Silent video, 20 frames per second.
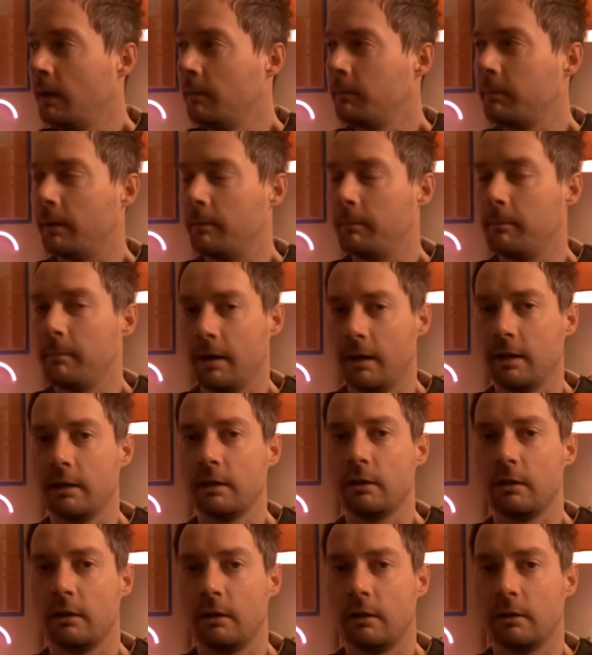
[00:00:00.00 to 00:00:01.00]
but my
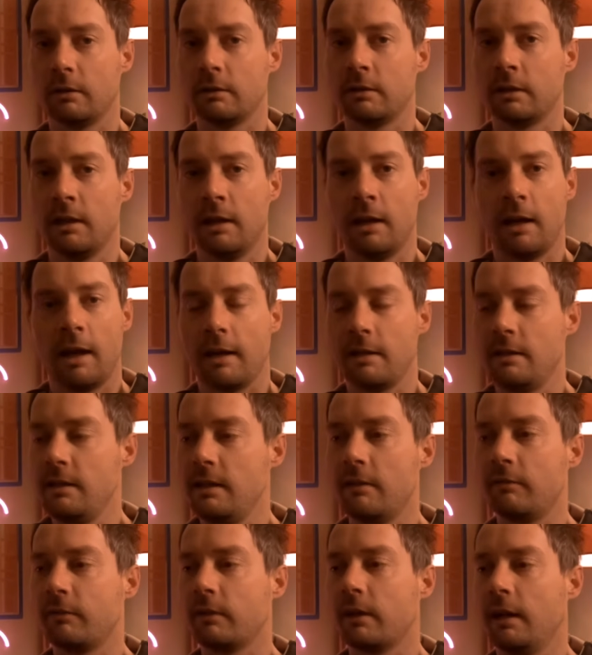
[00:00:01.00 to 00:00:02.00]
god, I
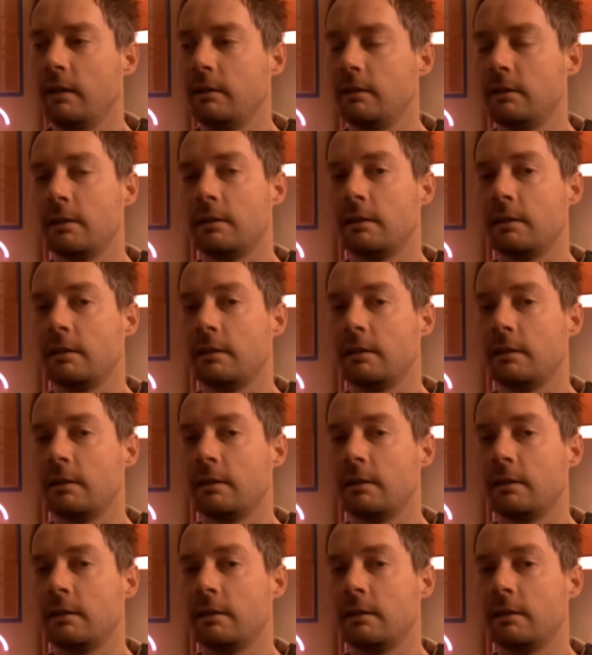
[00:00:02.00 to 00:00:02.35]
never ended